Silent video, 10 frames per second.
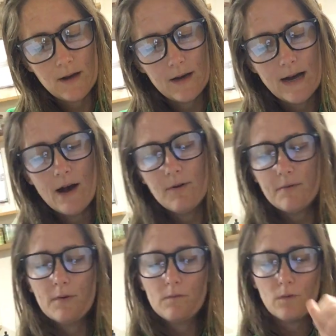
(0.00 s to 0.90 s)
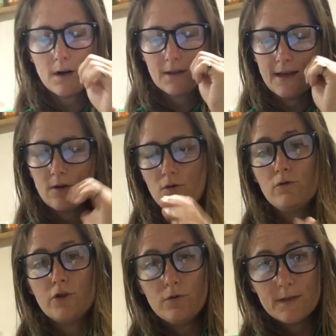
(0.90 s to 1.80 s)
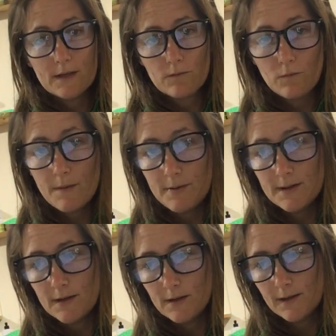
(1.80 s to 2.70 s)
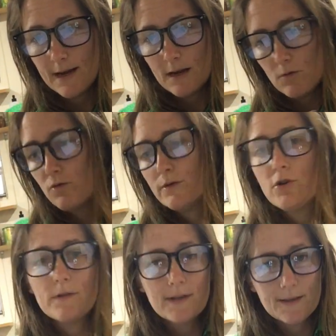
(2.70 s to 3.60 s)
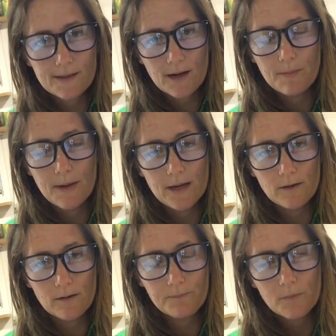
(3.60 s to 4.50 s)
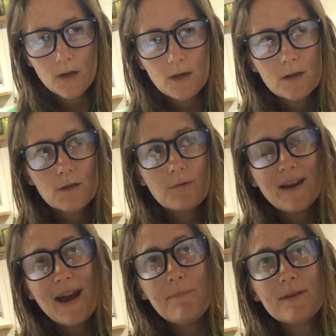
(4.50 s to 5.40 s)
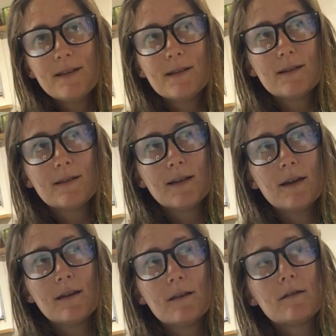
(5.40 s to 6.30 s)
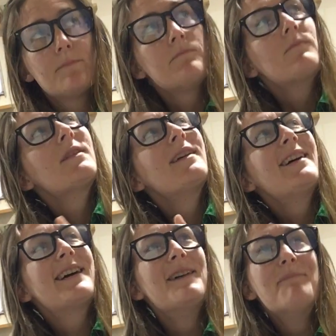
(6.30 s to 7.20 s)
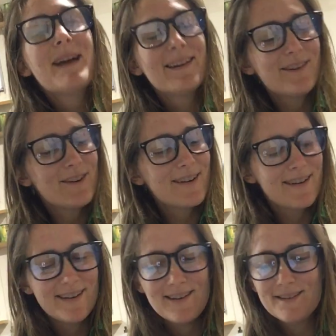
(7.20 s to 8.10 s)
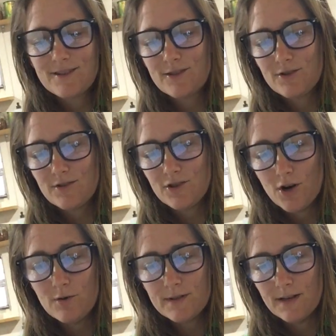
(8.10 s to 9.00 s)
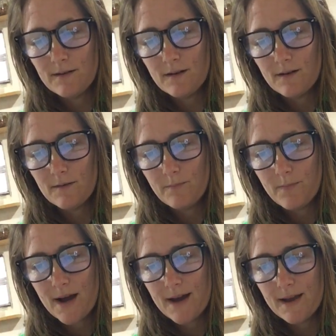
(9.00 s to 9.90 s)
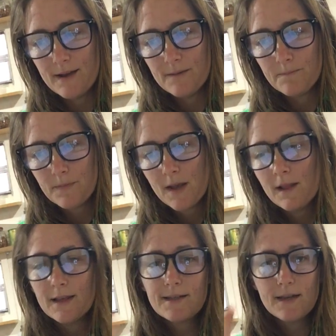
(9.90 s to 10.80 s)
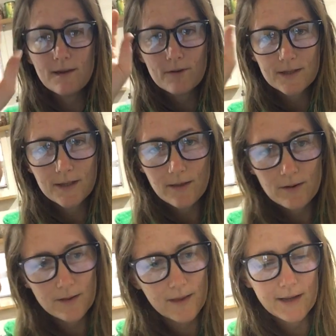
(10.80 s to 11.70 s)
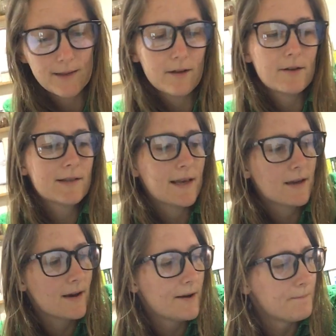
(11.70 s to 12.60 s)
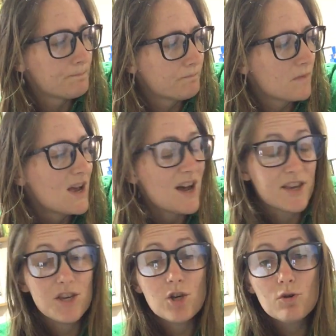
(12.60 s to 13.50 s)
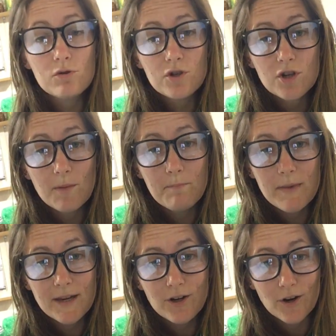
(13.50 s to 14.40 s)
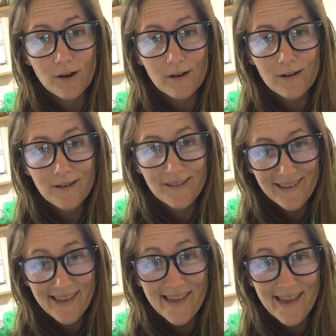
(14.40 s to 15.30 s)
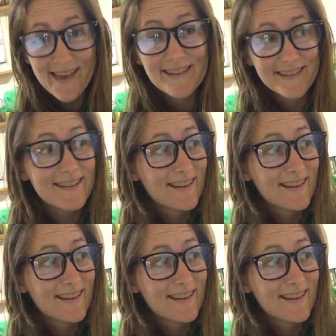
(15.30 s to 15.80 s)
how it would work, like who chooses what position, like who chooses the commander. So what happens is like a commander is chosen by, let's say there is another, like there's like a huge meteor hit